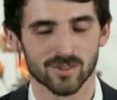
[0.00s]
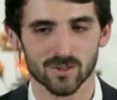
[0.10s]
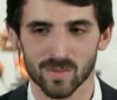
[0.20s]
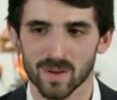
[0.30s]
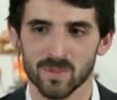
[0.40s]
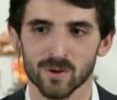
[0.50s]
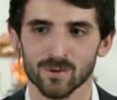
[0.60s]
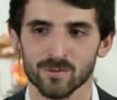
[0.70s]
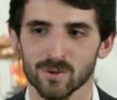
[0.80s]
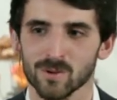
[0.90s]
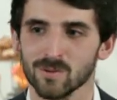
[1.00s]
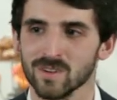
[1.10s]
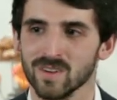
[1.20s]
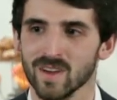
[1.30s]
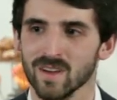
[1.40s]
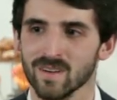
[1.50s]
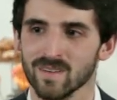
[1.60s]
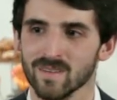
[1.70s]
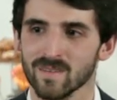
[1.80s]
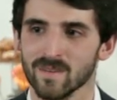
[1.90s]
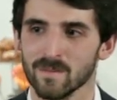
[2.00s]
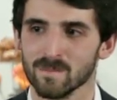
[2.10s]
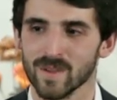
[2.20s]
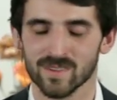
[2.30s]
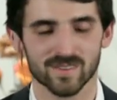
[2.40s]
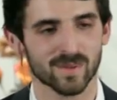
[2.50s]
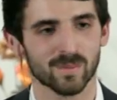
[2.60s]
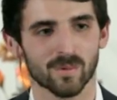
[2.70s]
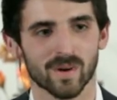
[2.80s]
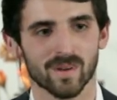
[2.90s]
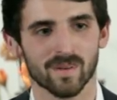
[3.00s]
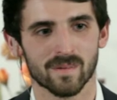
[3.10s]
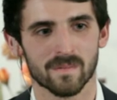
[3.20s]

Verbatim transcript: So, my pill for you today is a simple one.